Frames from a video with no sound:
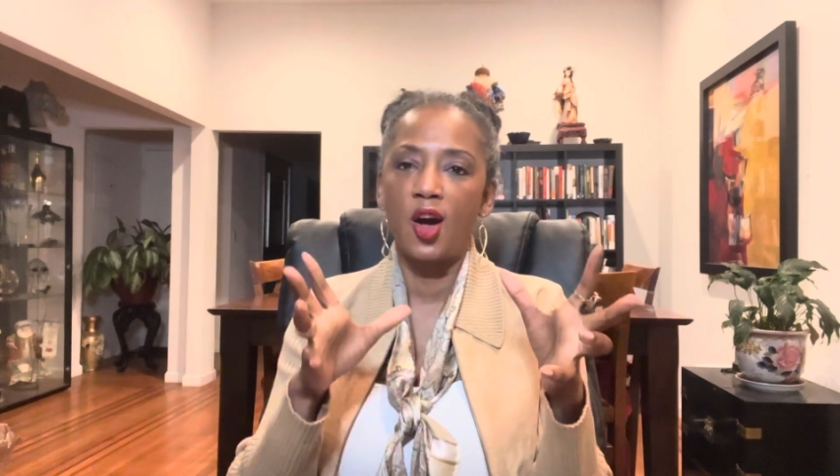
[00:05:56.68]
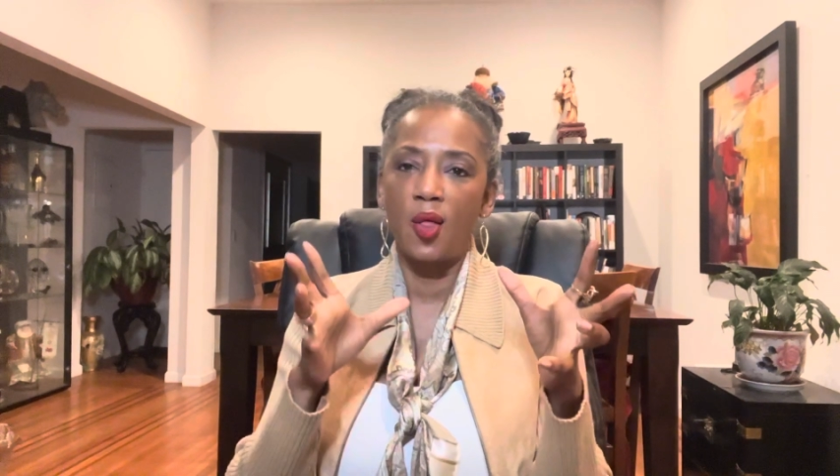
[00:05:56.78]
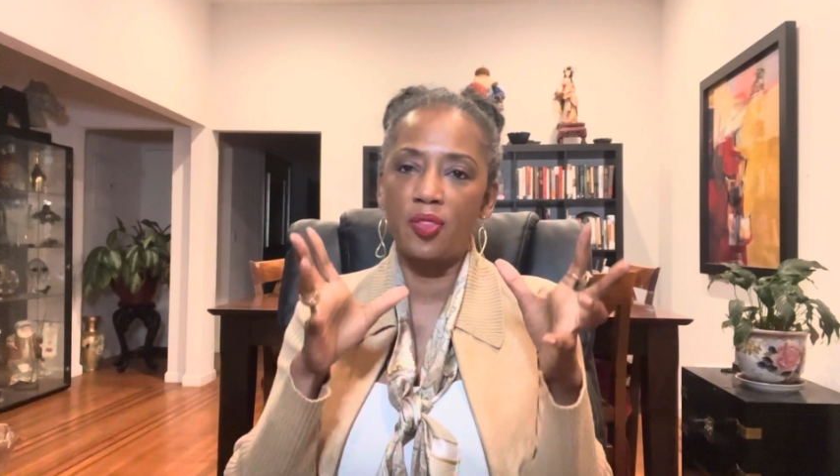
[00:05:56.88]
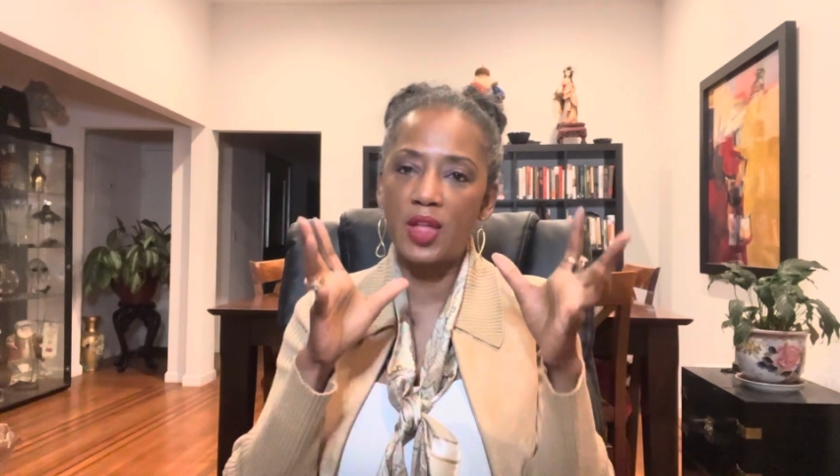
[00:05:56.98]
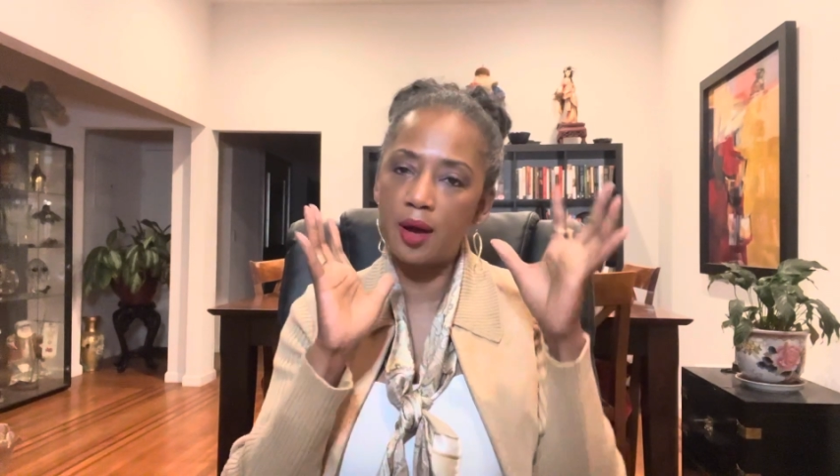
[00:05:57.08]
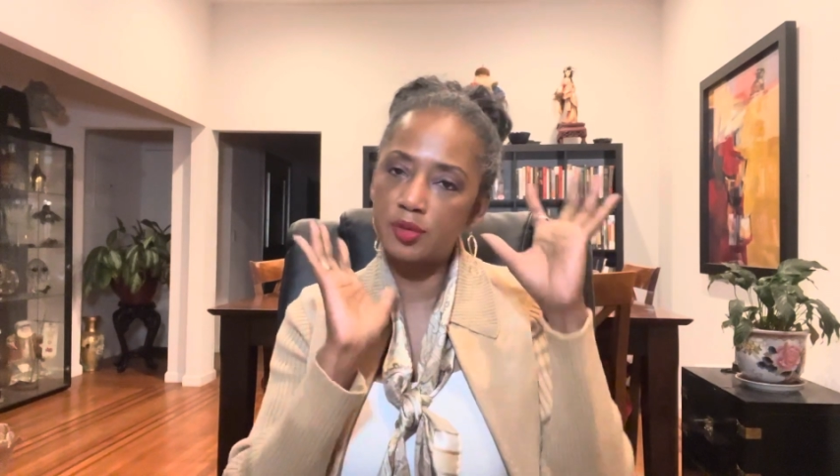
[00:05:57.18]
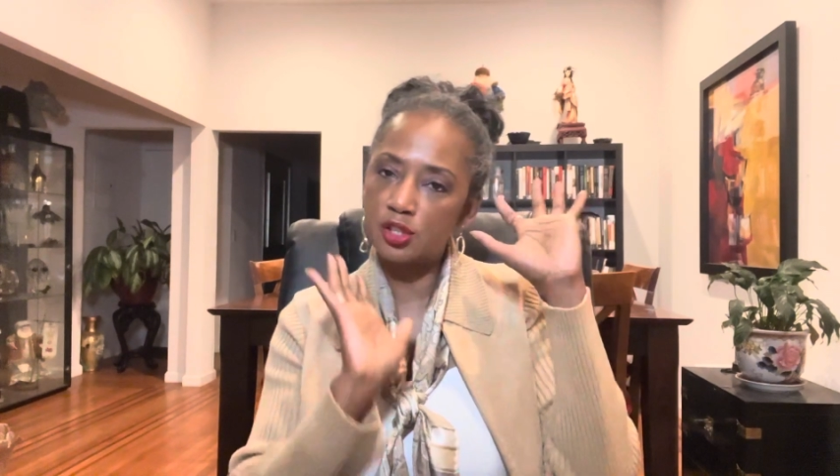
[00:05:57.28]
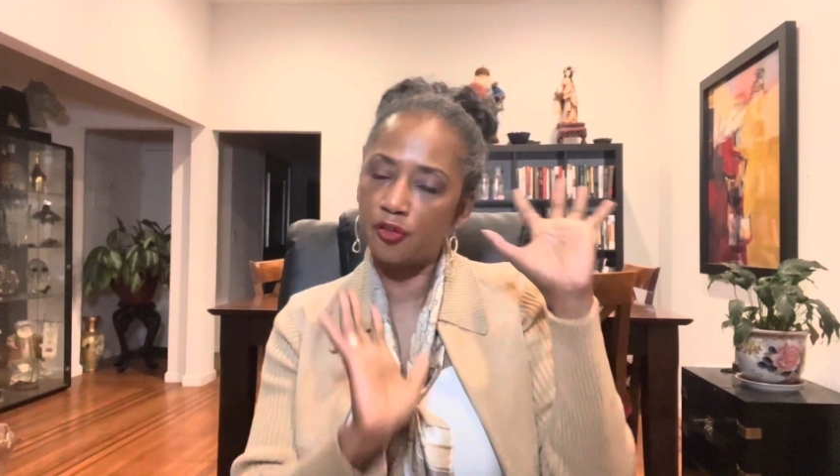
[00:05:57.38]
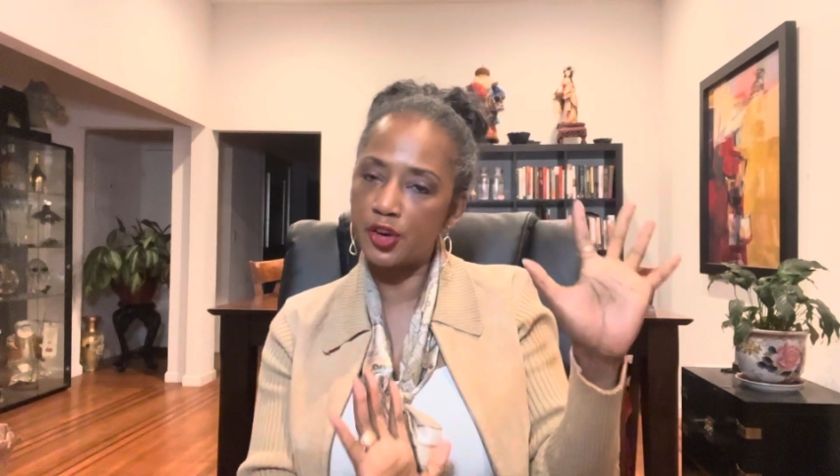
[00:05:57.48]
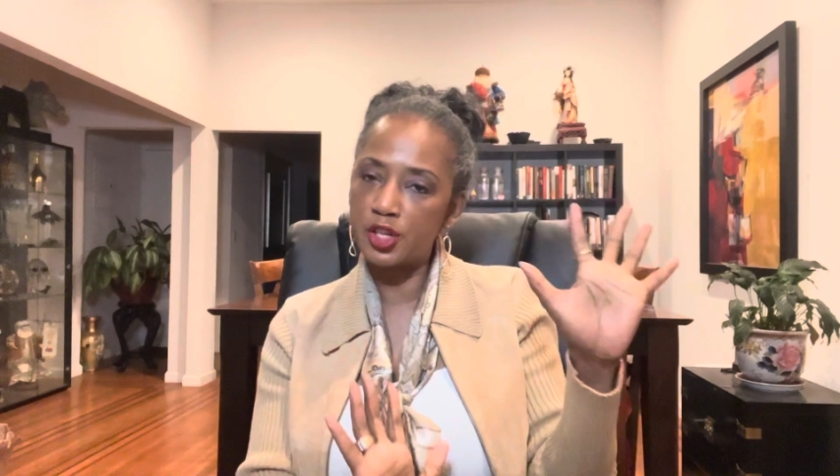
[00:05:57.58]
that was
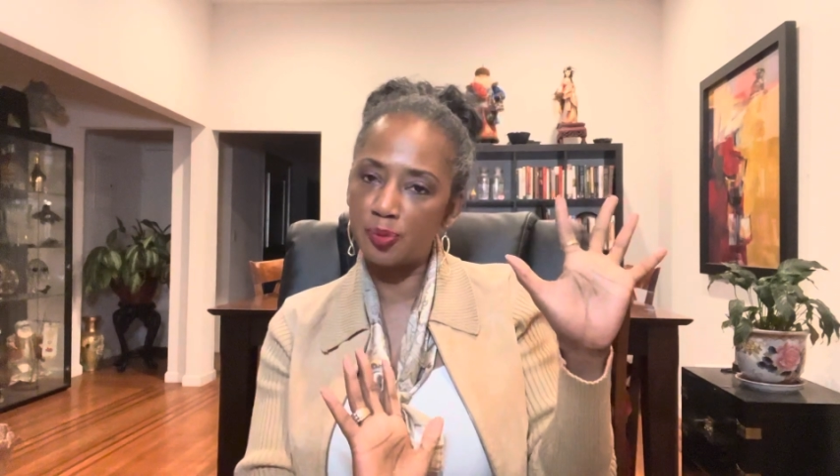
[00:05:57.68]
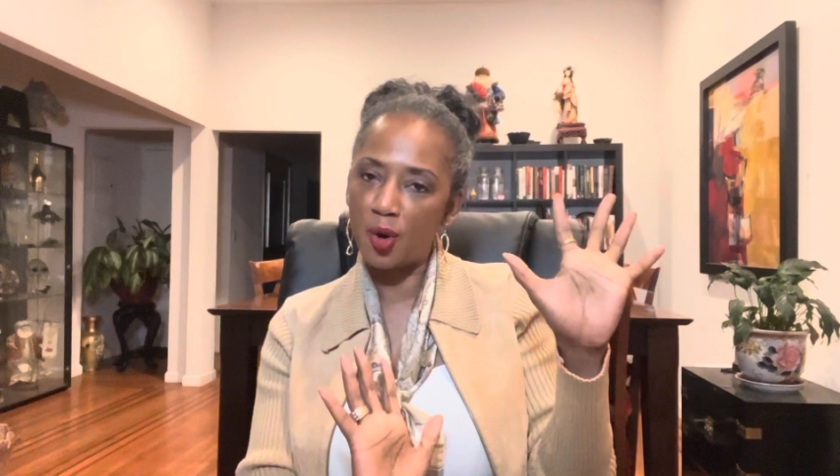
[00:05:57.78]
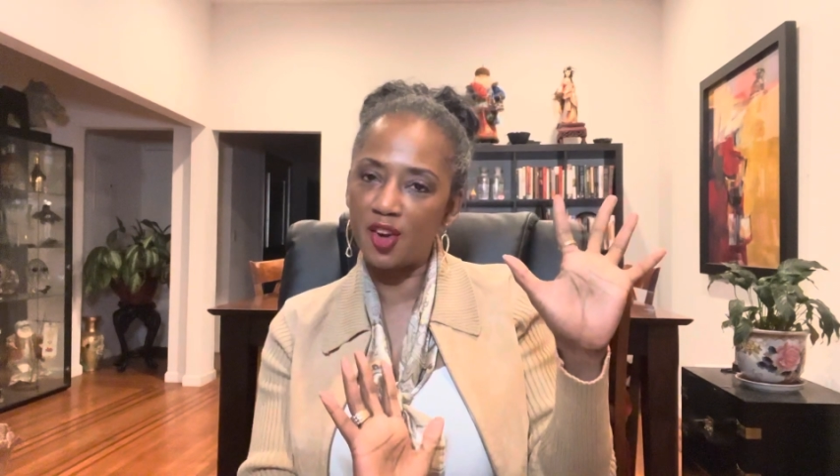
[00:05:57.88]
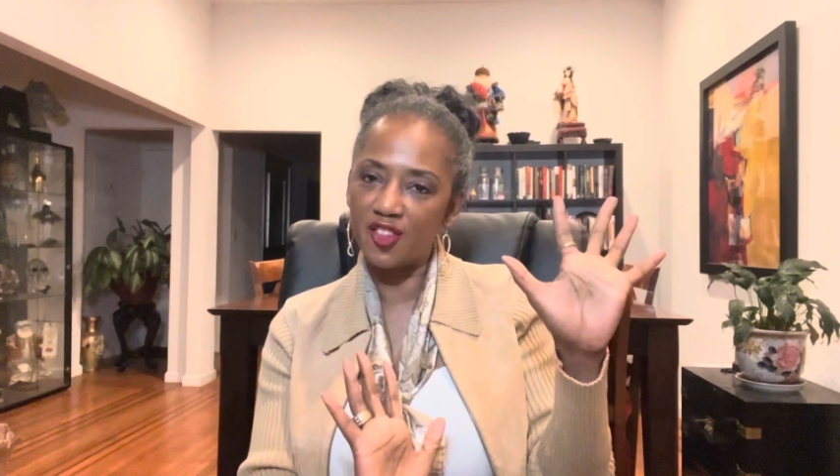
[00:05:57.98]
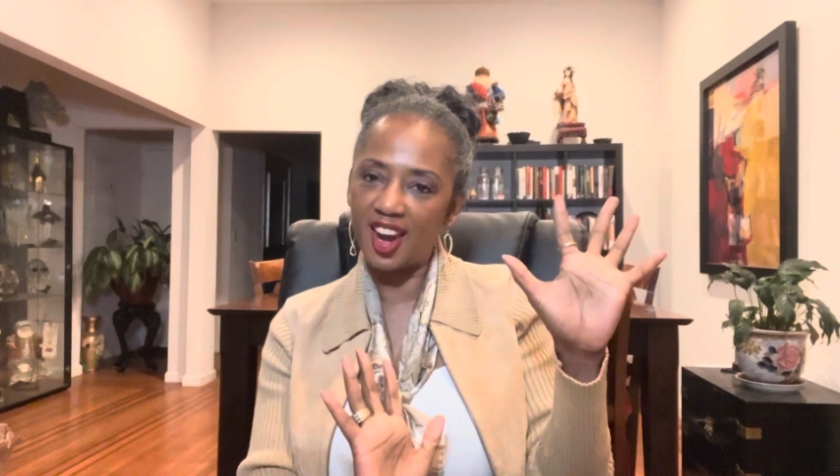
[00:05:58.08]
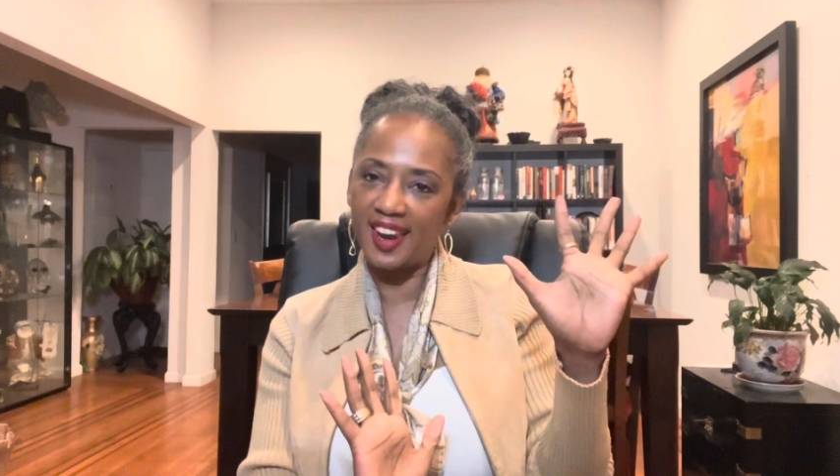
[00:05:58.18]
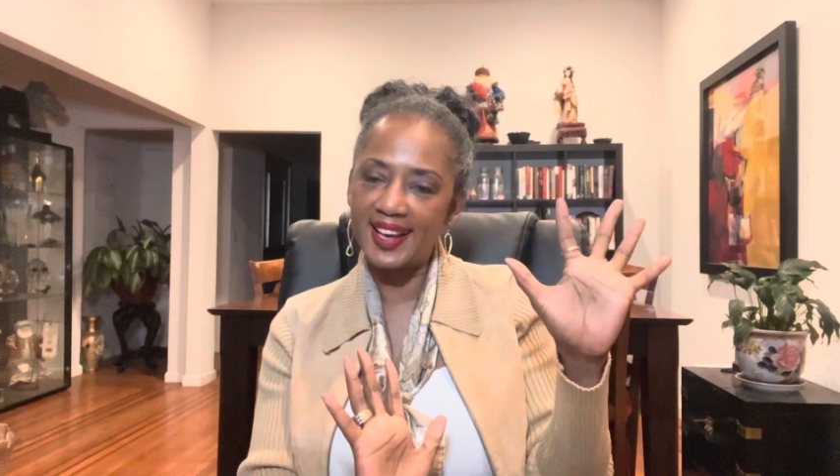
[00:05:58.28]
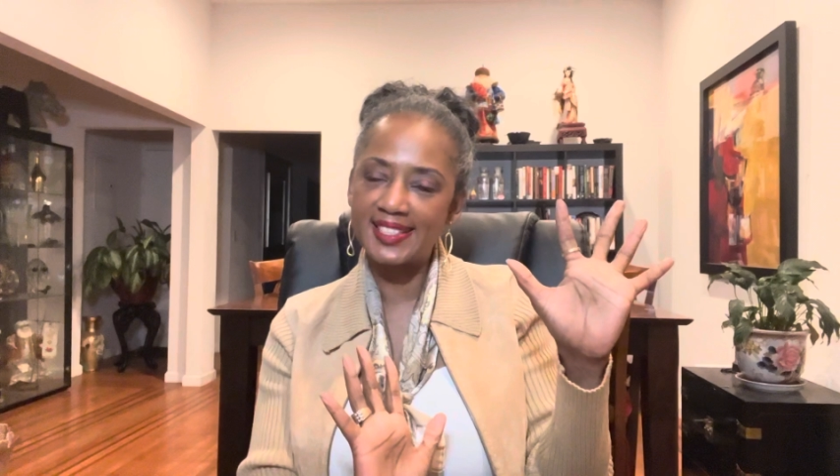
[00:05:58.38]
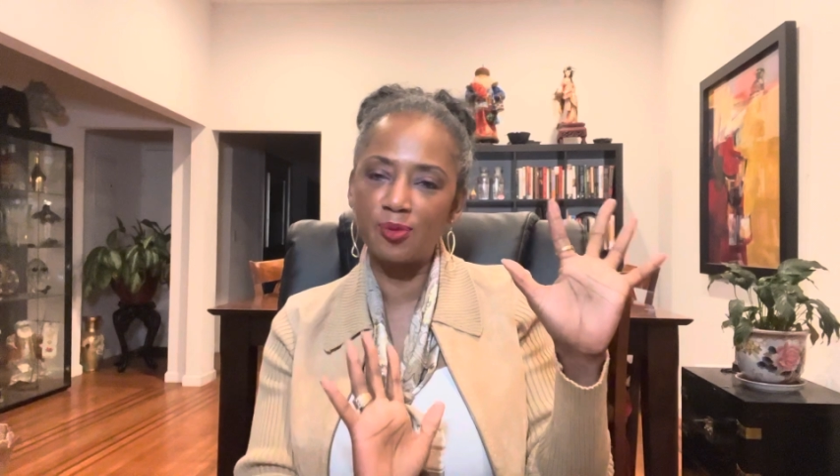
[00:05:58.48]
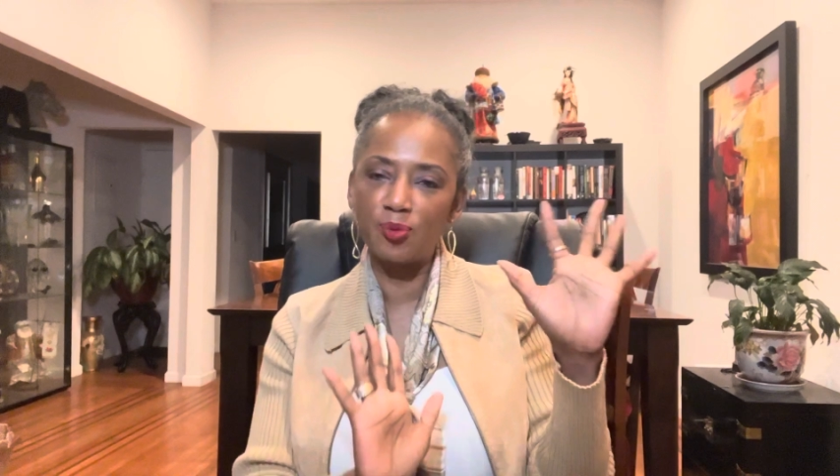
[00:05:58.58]
the first part of our lesson.